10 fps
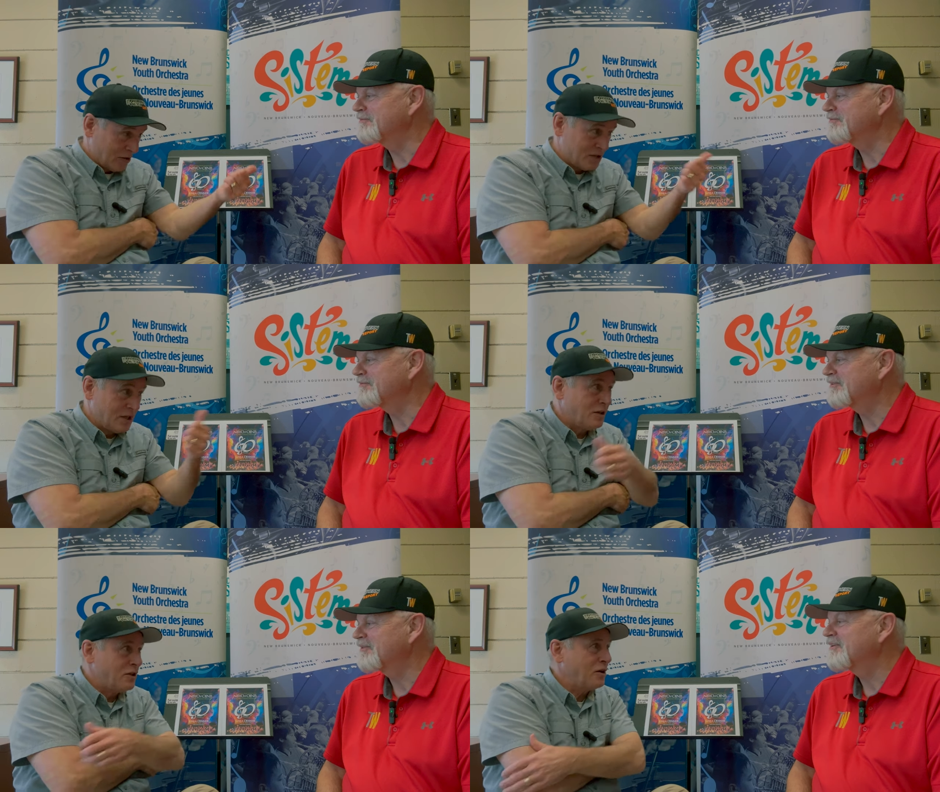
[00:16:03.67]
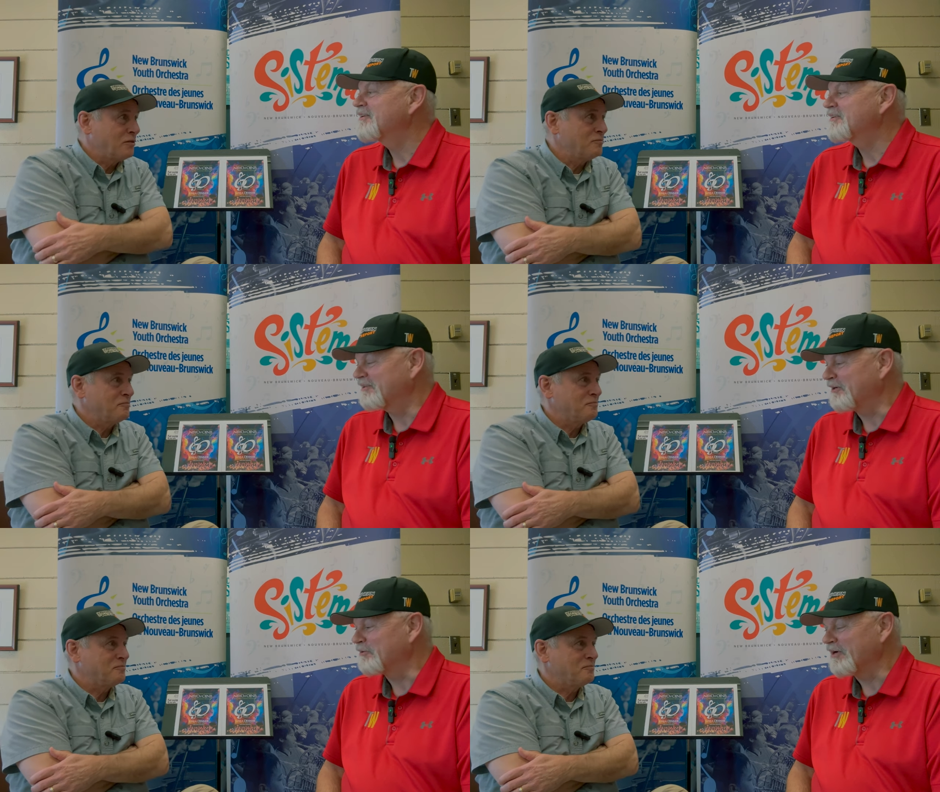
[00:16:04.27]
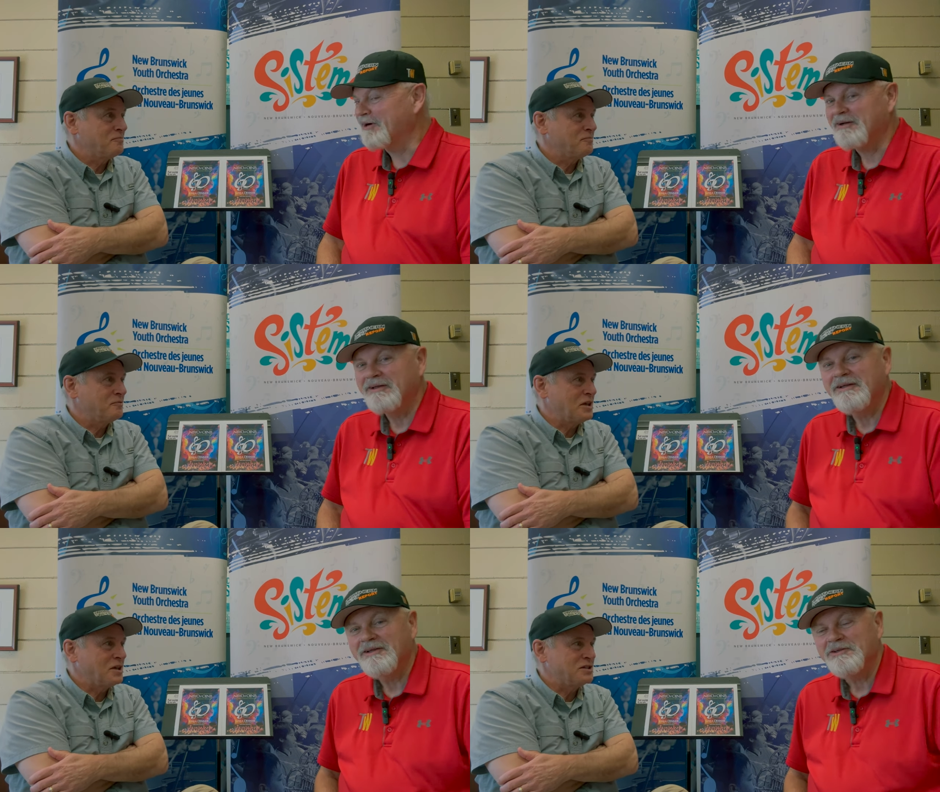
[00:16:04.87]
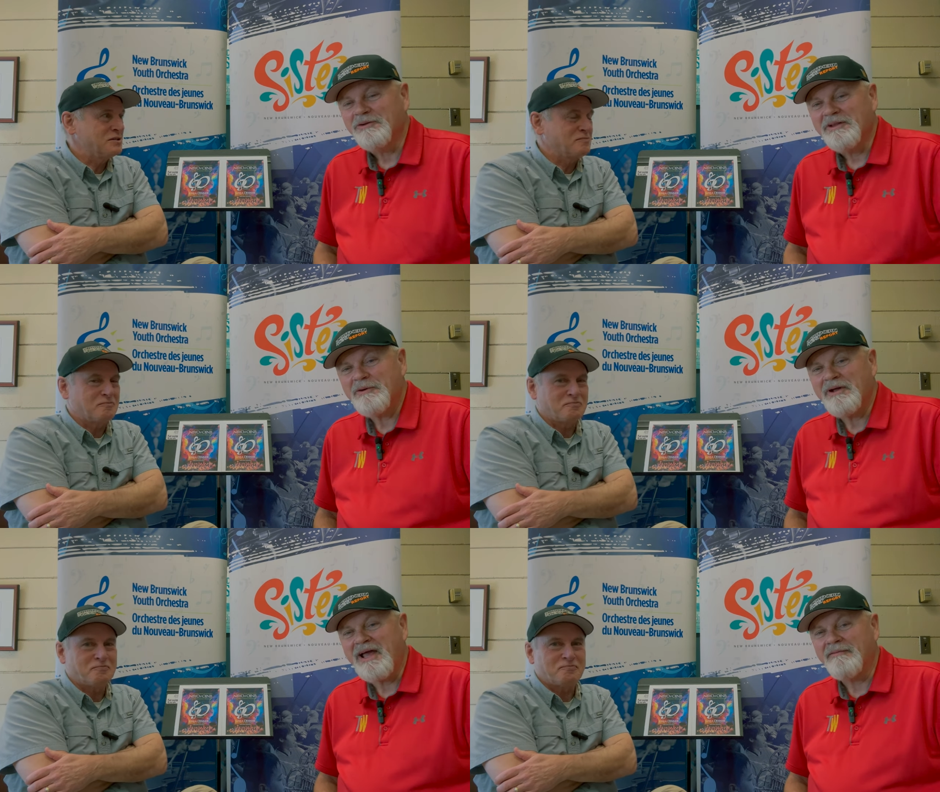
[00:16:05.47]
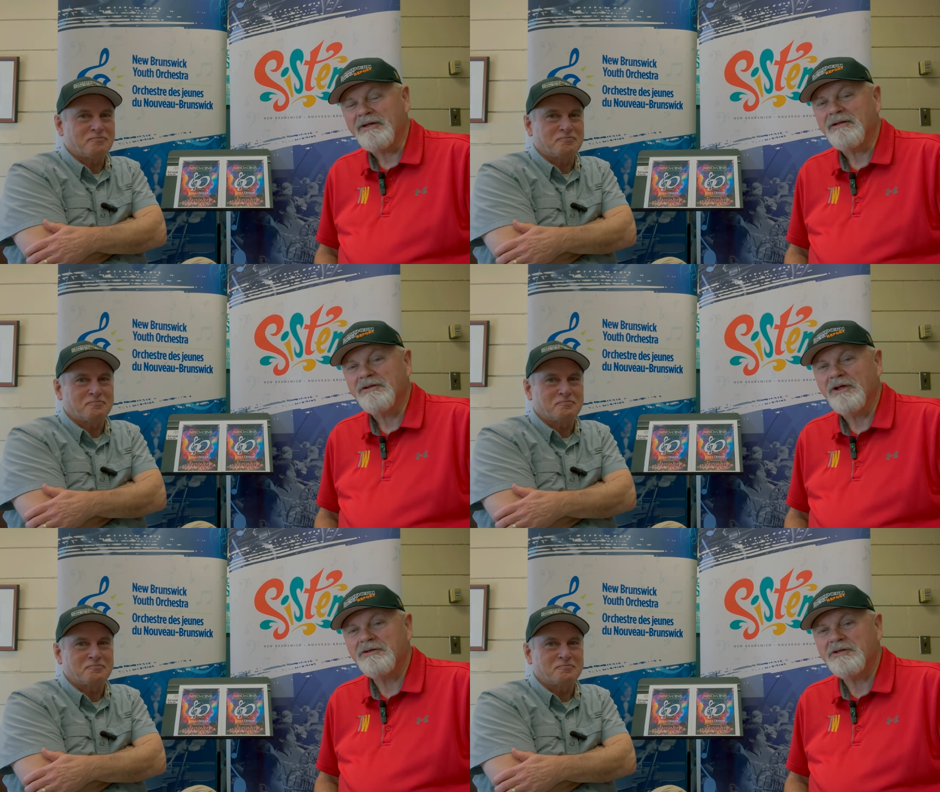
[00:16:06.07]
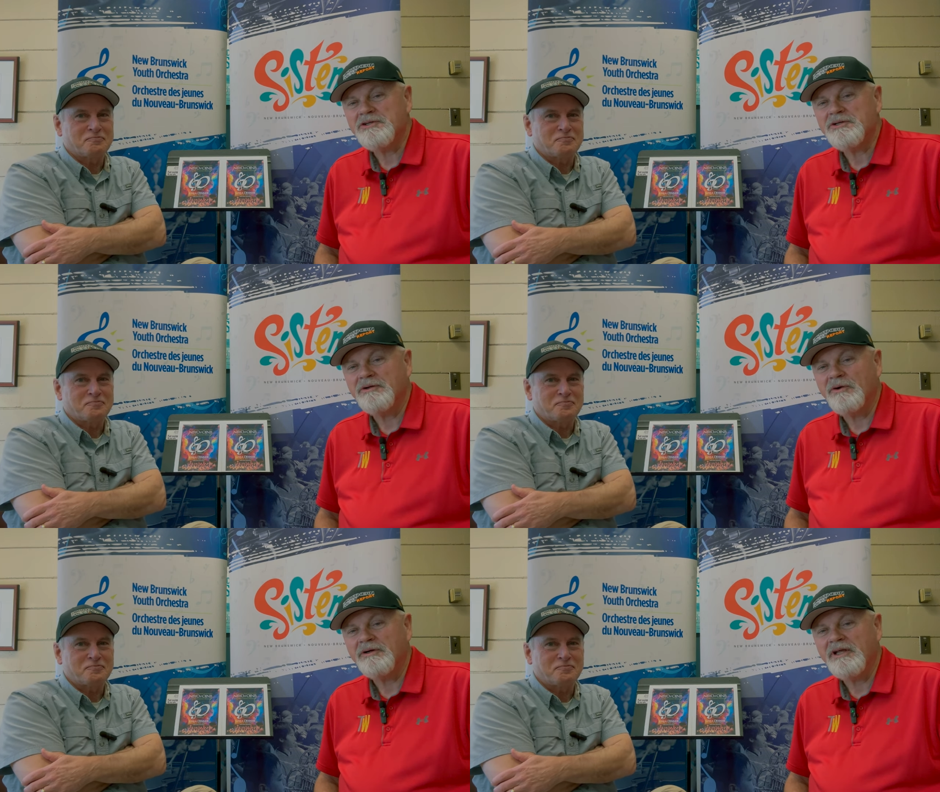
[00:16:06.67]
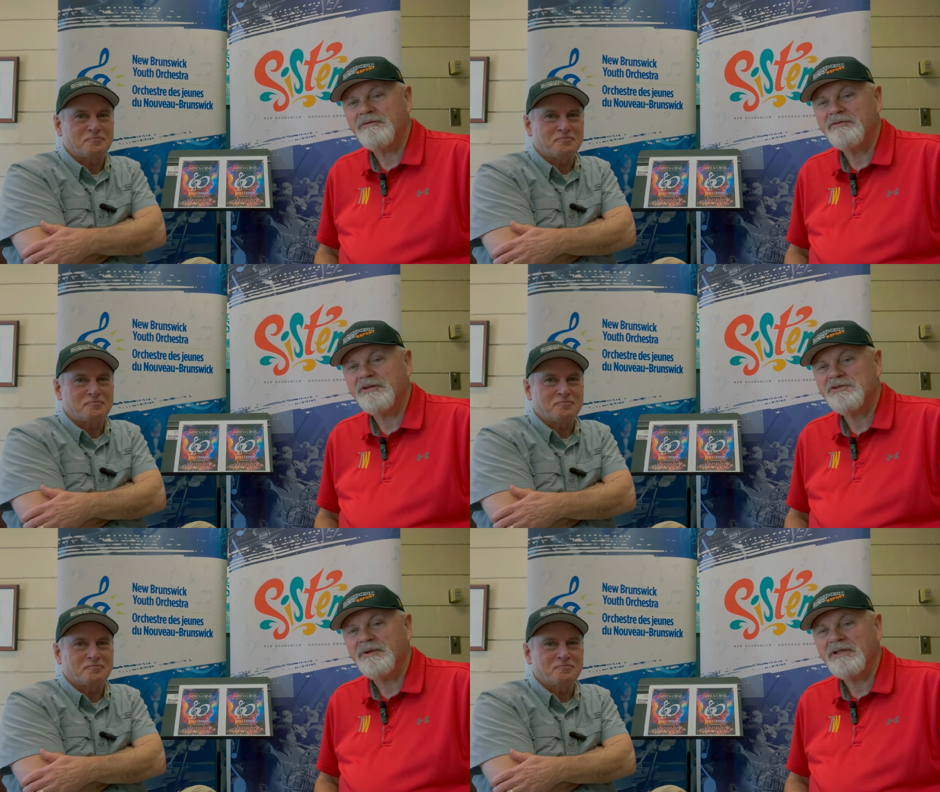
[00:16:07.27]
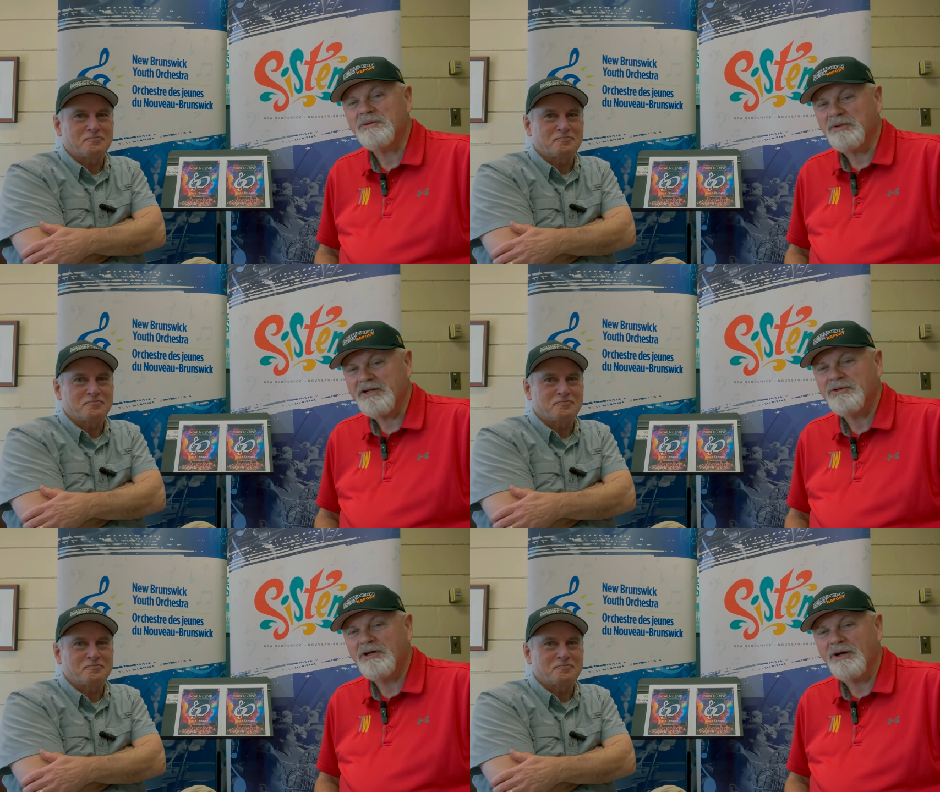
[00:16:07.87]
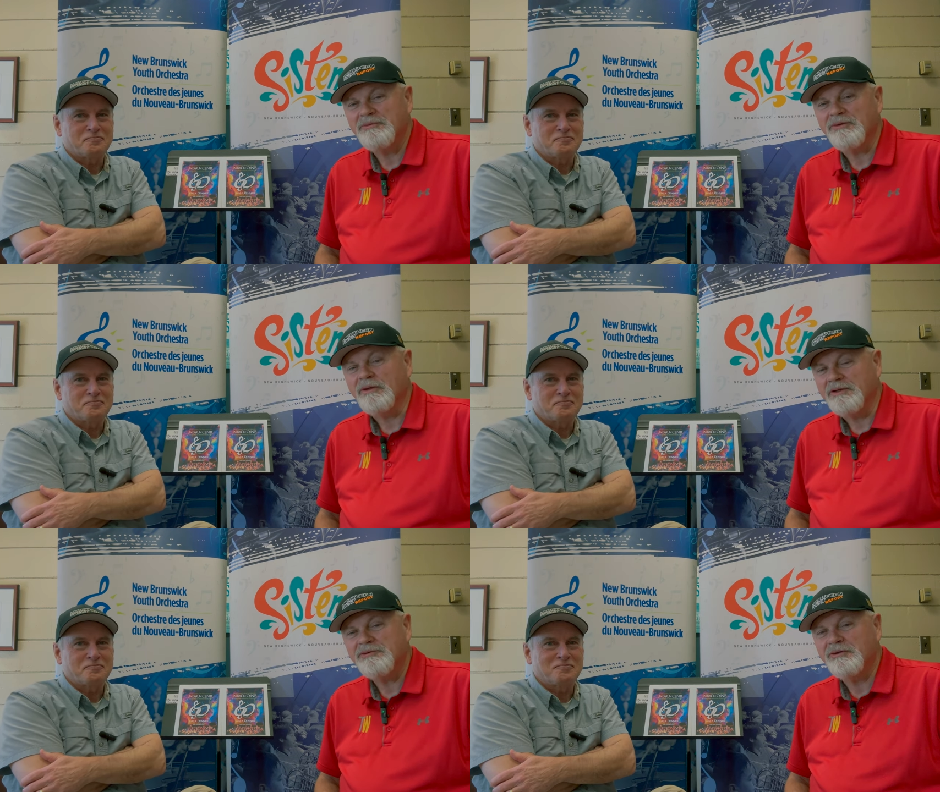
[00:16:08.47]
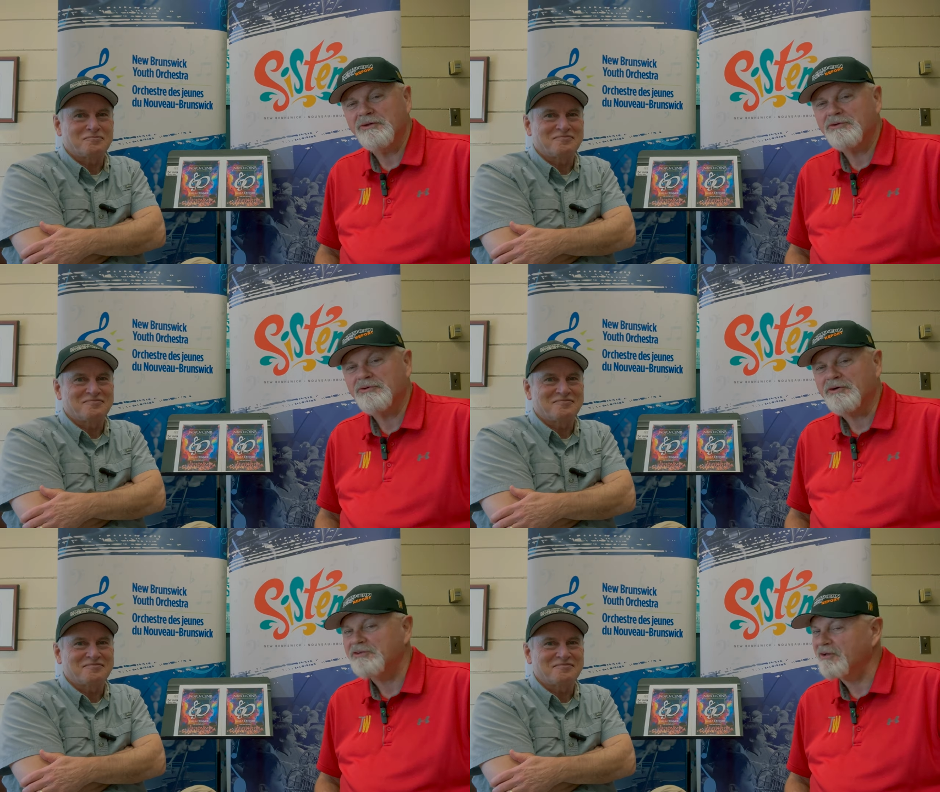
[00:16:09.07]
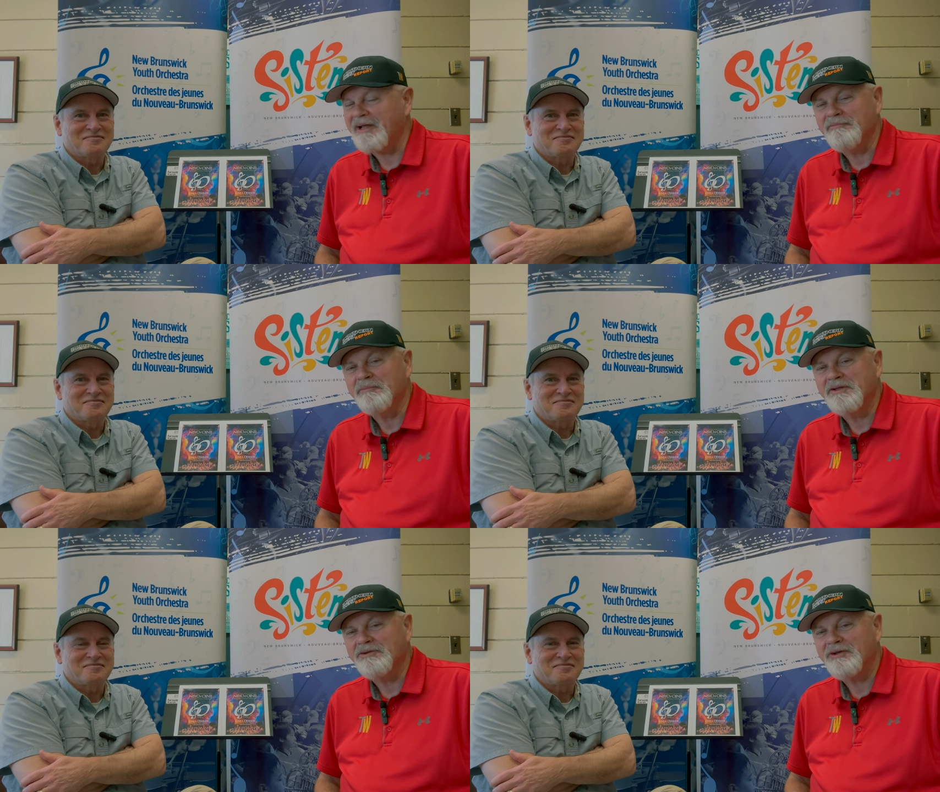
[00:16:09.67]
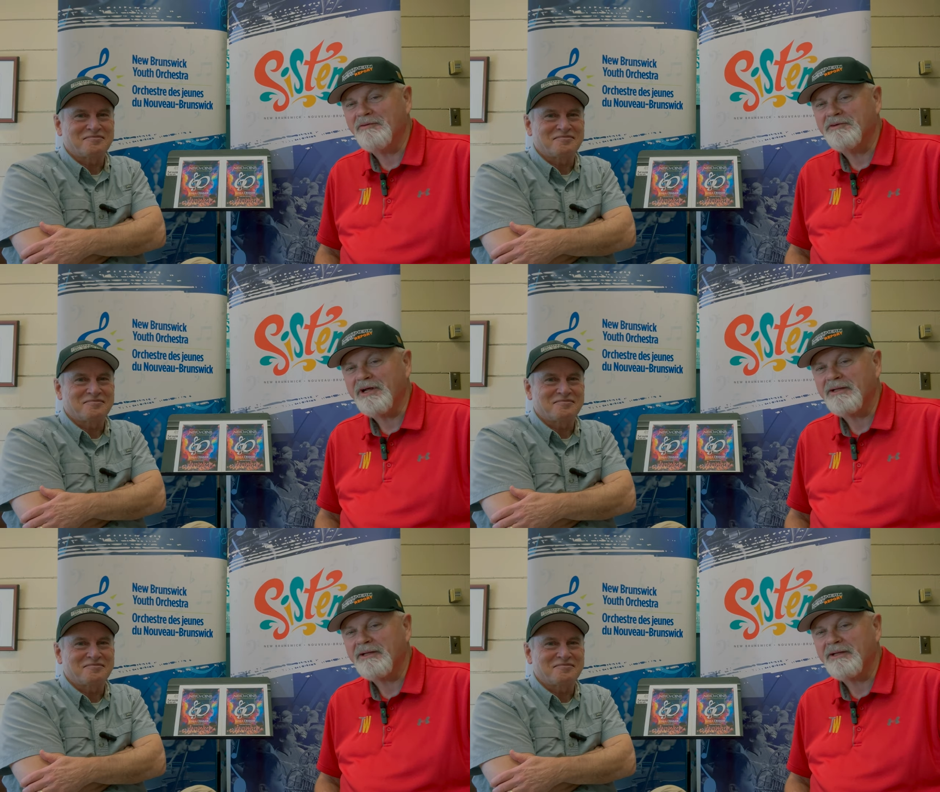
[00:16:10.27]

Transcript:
Speaker 1: I'll see you there. There we are. Thanks. So there we have it. Another edition of Northern Heat for this week. The place you come to to listen to the stories that haven't been discovered